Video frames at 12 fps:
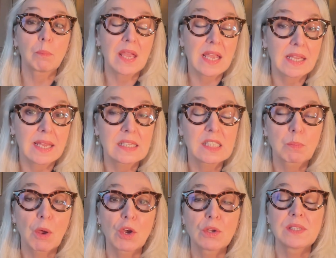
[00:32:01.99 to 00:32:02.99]
being
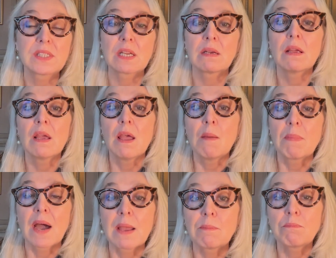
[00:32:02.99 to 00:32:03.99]
exposed
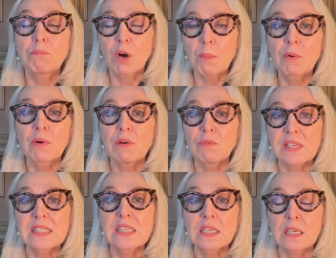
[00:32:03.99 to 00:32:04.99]
by proper
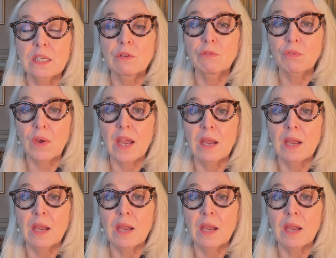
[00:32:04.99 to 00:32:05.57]
investigative